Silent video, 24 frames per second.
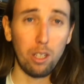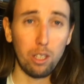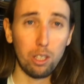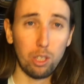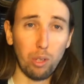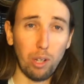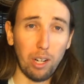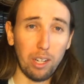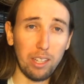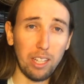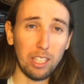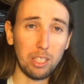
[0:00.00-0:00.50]

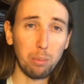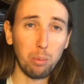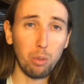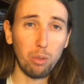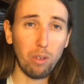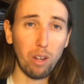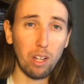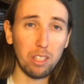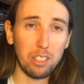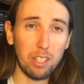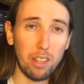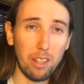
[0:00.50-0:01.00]
So, alright, let's move
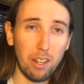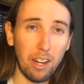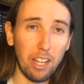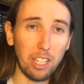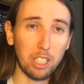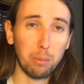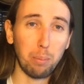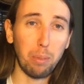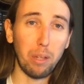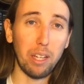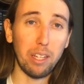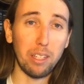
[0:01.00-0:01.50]
on to the
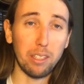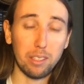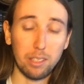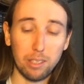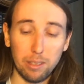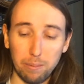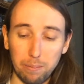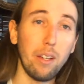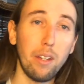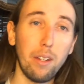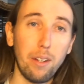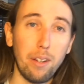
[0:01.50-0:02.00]
next place.
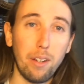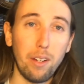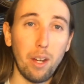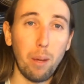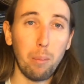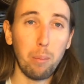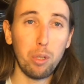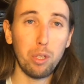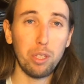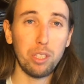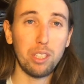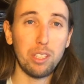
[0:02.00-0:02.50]

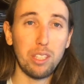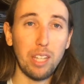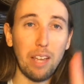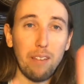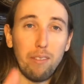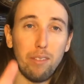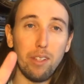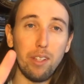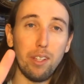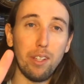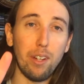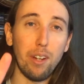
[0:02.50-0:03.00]
Number
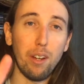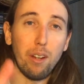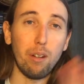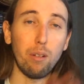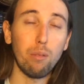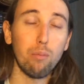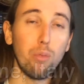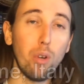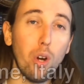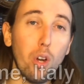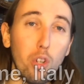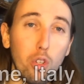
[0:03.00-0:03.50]
7,
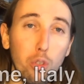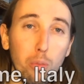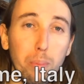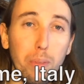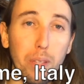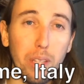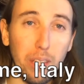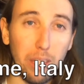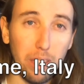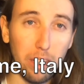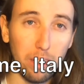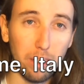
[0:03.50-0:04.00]
Rome,
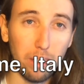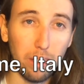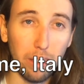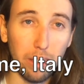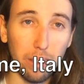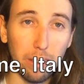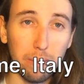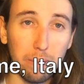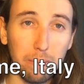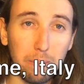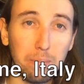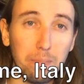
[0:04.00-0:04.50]

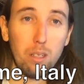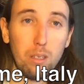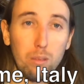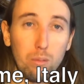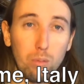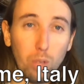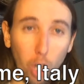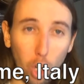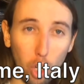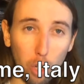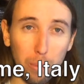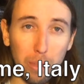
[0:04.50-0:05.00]
Italy.
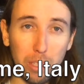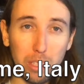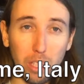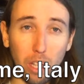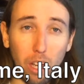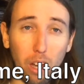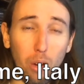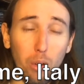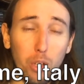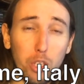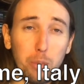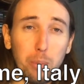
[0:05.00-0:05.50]
Rome has
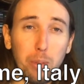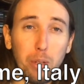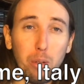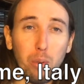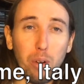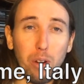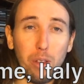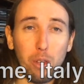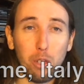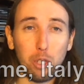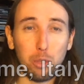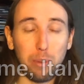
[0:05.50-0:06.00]
always been
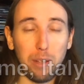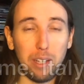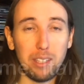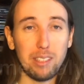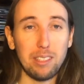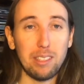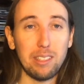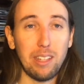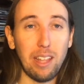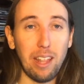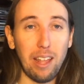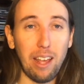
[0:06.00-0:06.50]
one of those
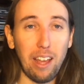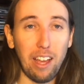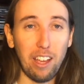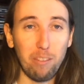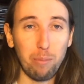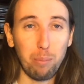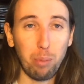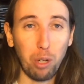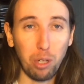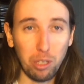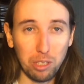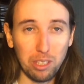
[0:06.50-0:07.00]
places that I
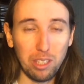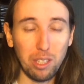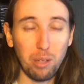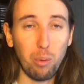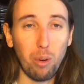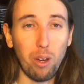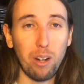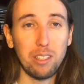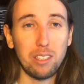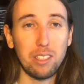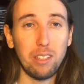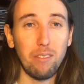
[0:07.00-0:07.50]
personally
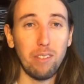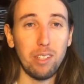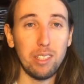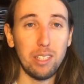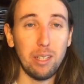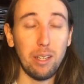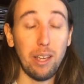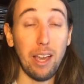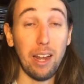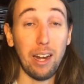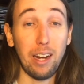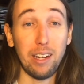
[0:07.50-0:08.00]
wanted to
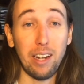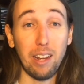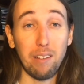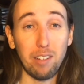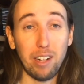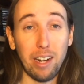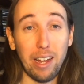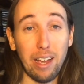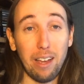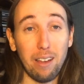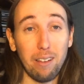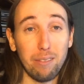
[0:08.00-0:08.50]
visit, and I never
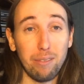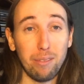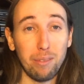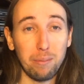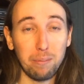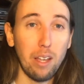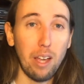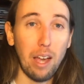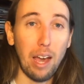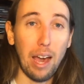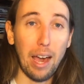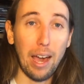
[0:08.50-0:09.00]
have.
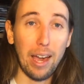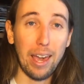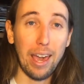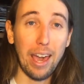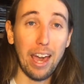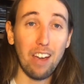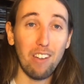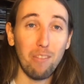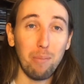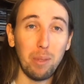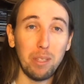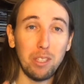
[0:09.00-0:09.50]
I
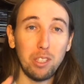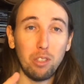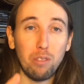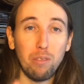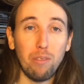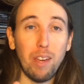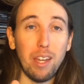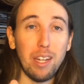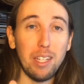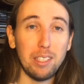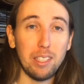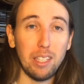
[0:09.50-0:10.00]
have been to
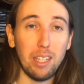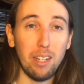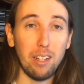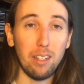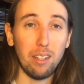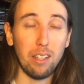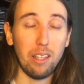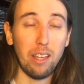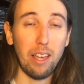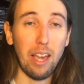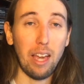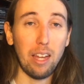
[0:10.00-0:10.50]
Venice,
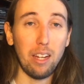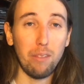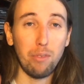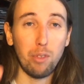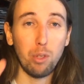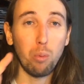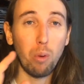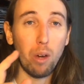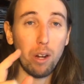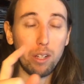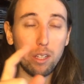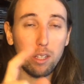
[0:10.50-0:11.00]
Italy, and if
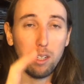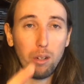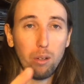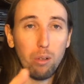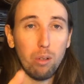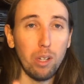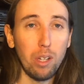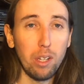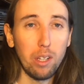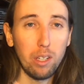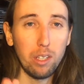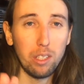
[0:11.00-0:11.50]
you want to
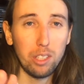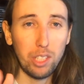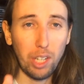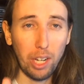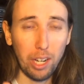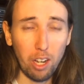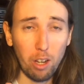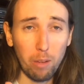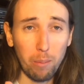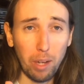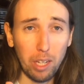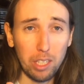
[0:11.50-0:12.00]
go check
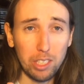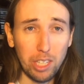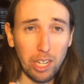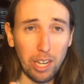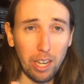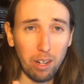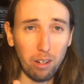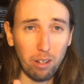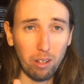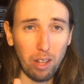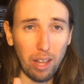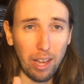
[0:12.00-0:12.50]
out my
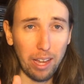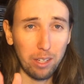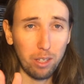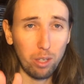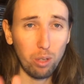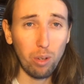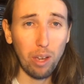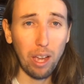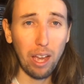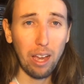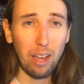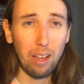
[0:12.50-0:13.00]
channel, I
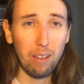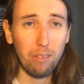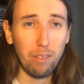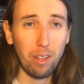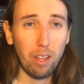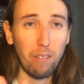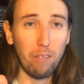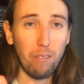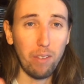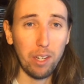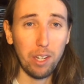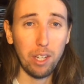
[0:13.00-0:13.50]
do have
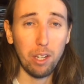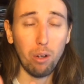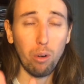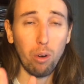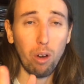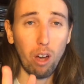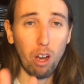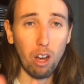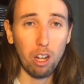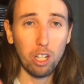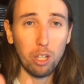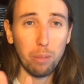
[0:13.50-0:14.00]
a video
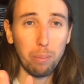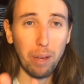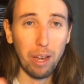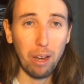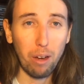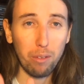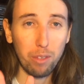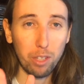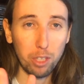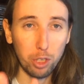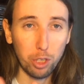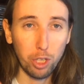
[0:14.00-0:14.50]
all
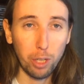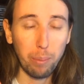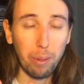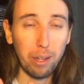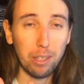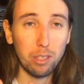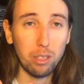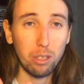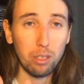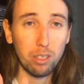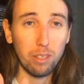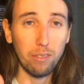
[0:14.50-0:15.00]
about the trip I
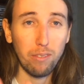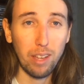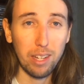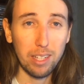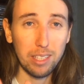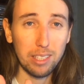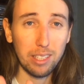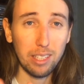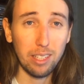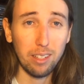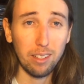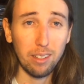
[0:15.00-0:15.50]
took to
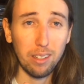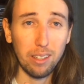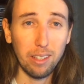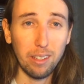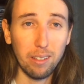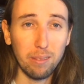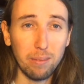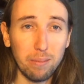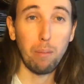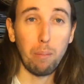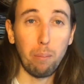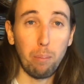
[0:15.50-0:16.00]
Venice, Italy.
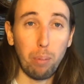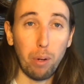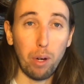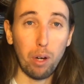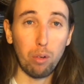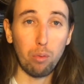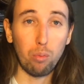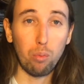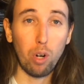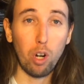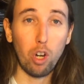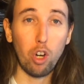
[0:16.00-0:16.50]

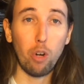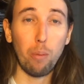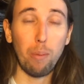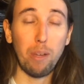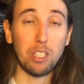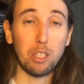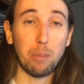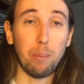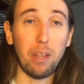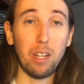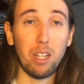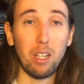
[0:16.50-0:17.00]
But Rome,
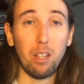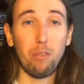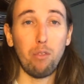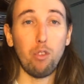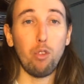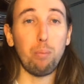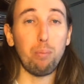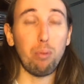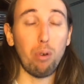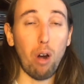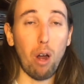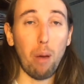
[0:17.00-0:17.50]
as many of you
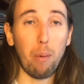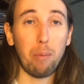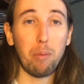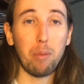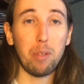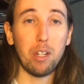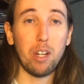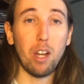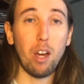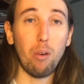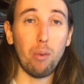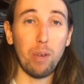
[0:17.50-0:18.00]

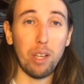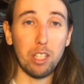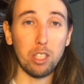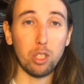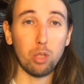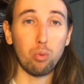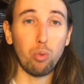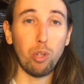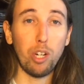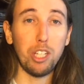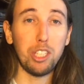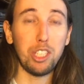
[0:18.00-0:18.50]
probably know, is
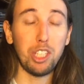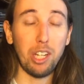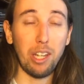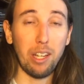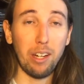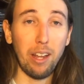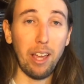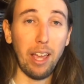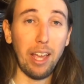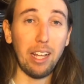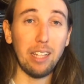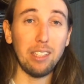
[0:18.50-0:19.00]
rich
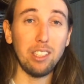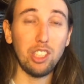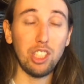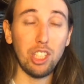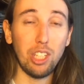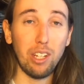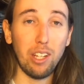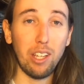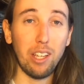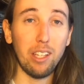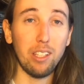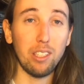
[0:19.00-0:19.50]
in
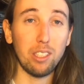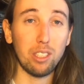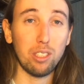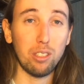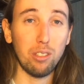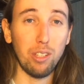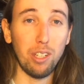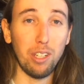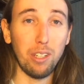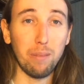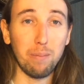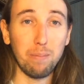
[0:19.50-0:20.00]
ancient
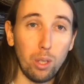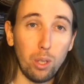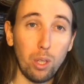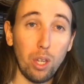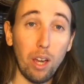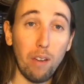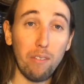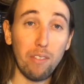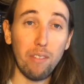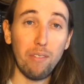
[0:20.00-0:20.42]
history. You have